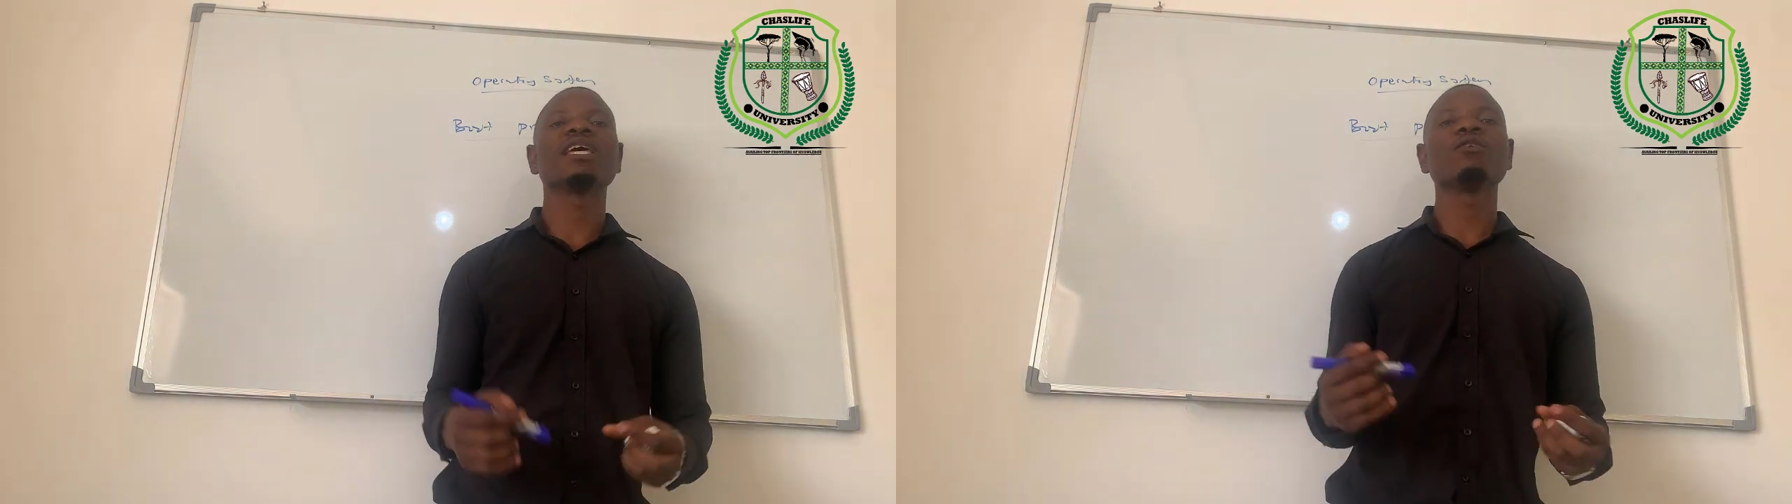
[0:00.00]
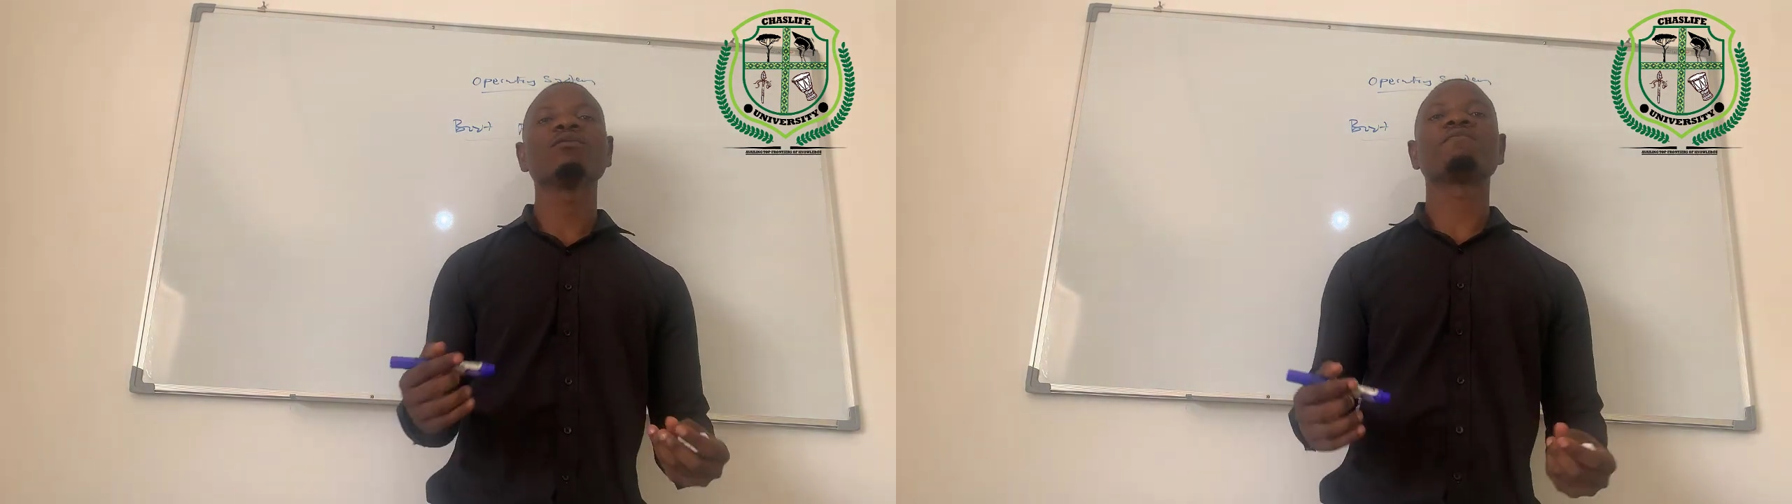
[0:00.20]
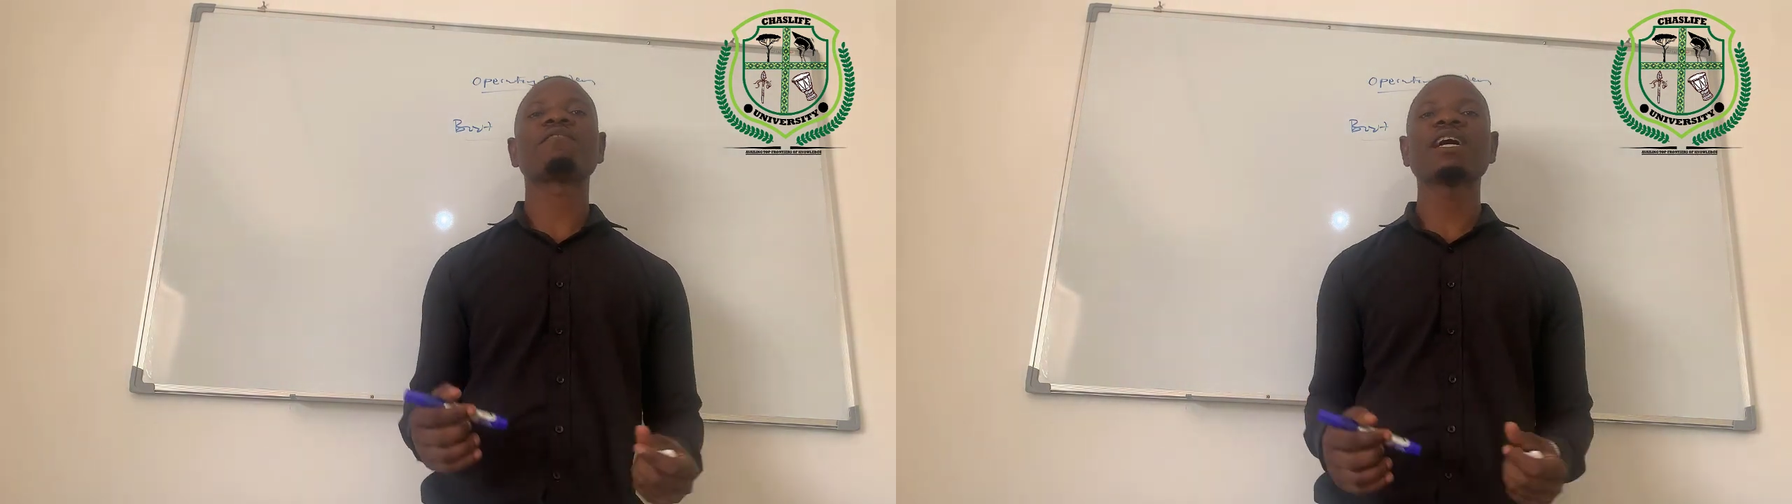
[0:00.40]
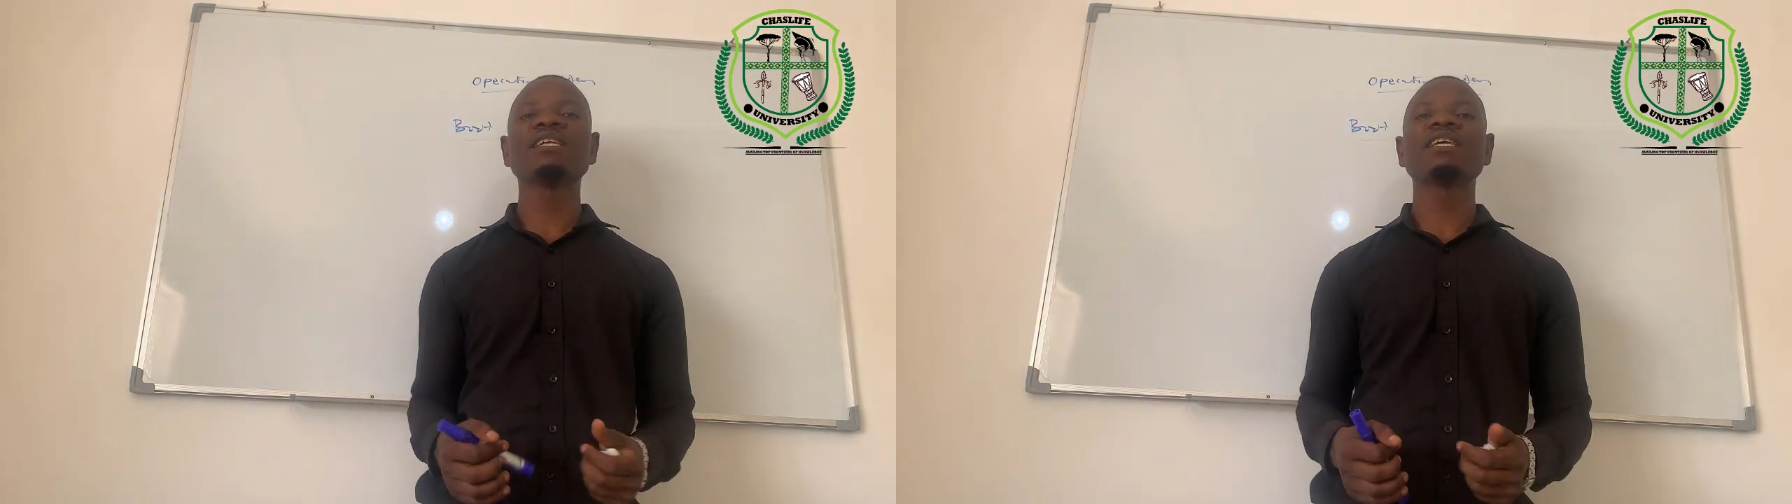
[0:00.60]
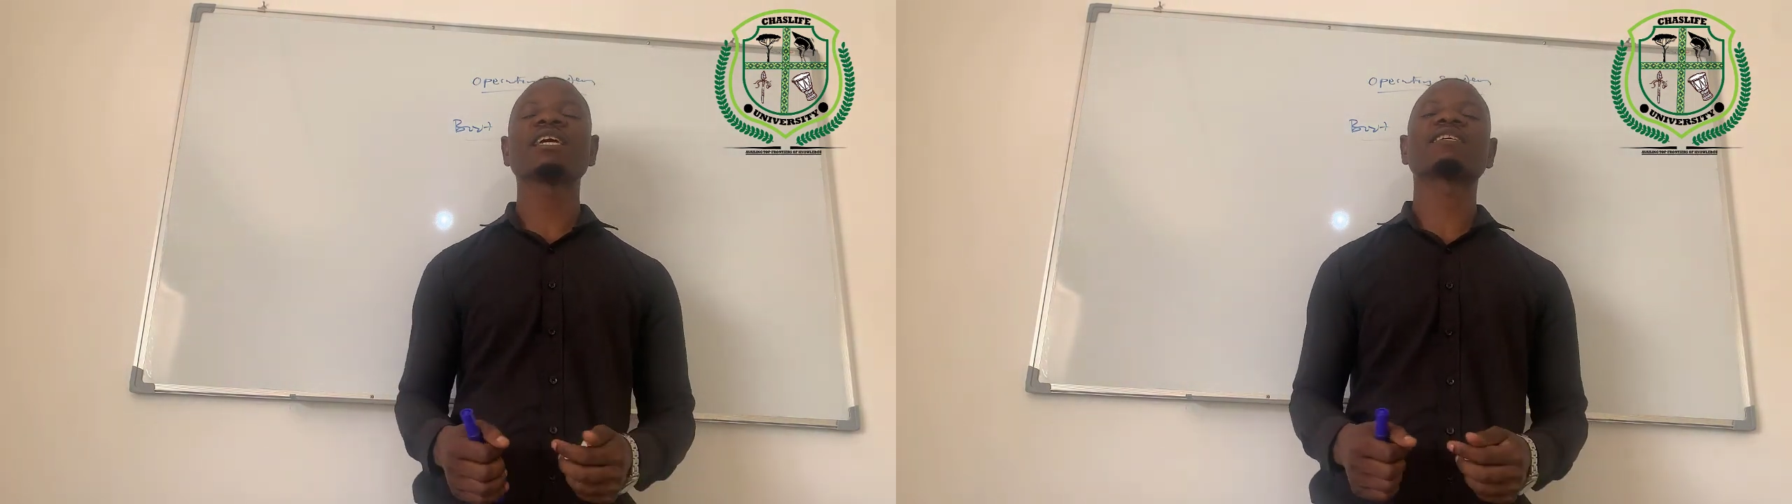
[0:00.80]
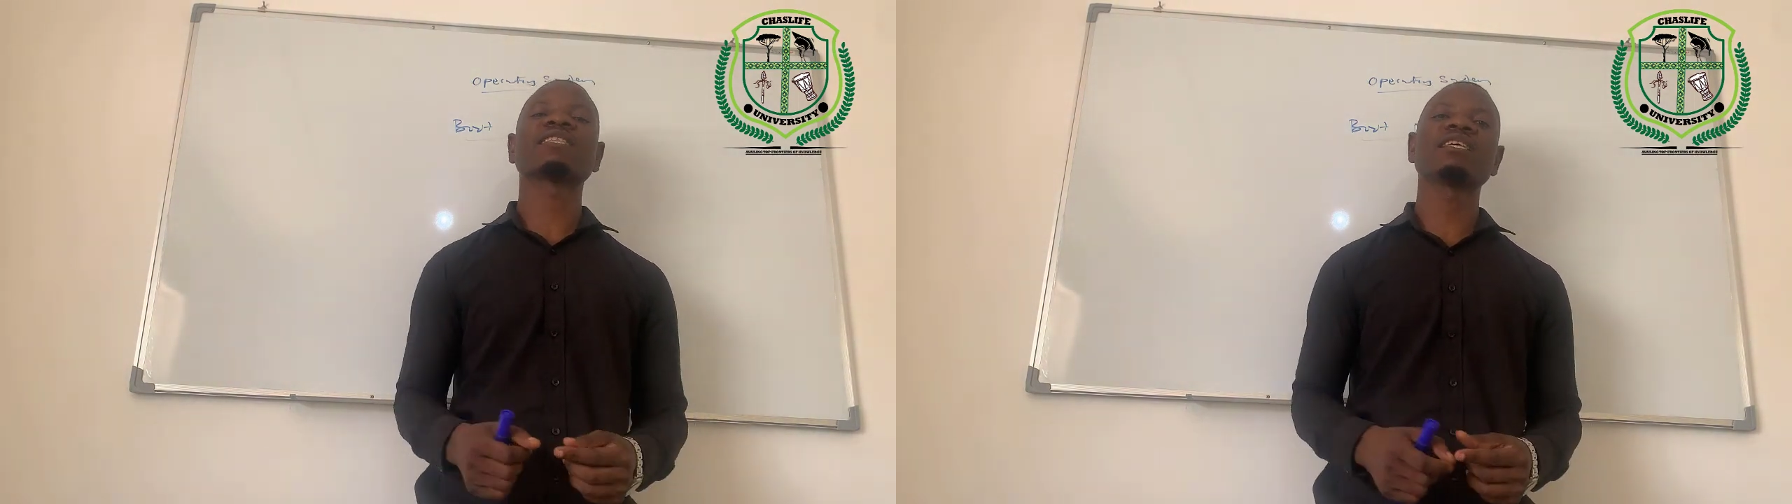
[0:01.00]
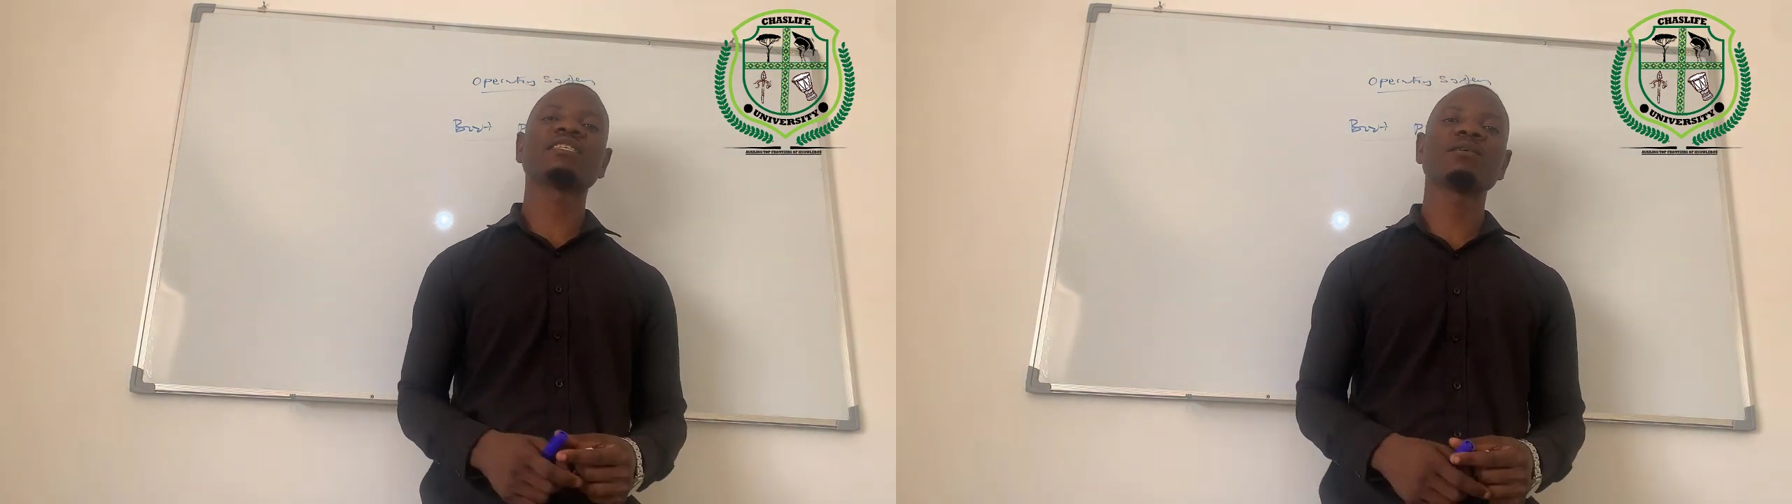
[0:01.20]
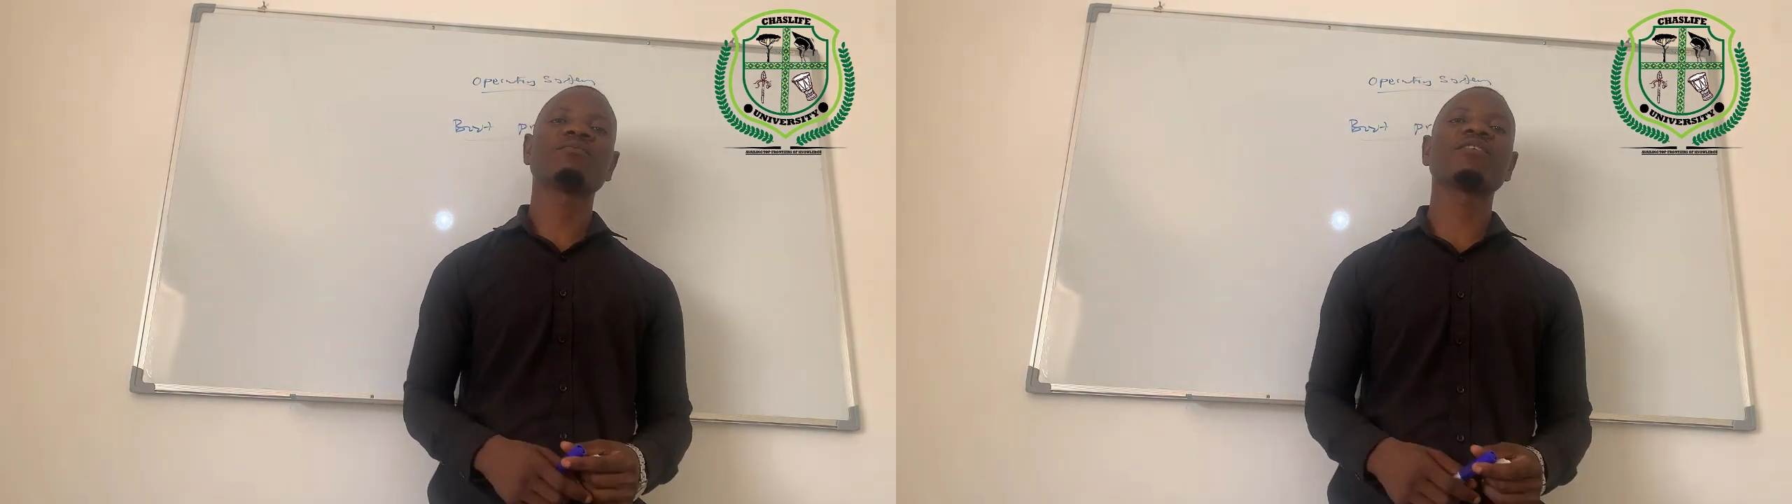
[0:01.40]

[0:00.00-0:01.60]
Unified Extensive